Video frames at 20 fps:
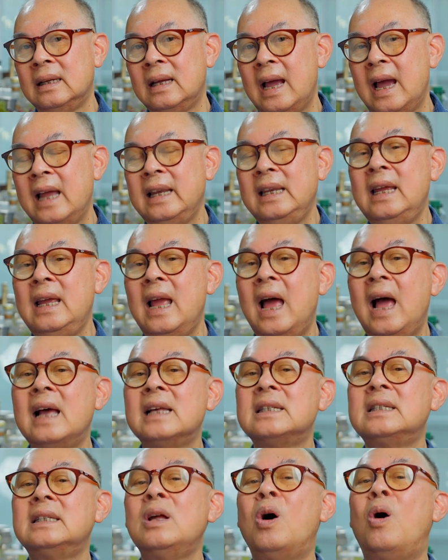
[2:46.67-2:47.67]
and he
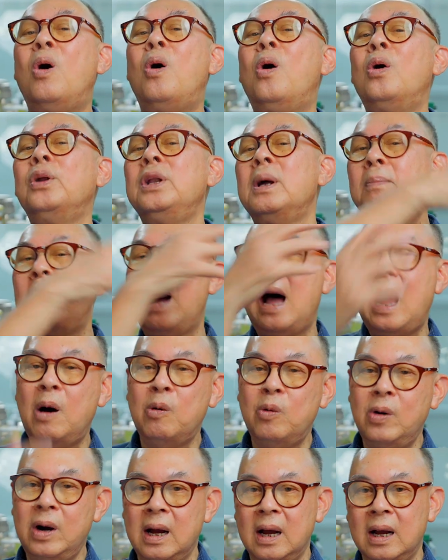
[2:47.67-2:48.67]
has all the
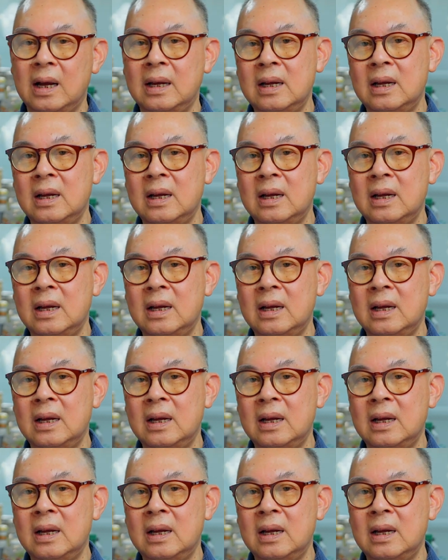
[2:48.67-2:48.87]
power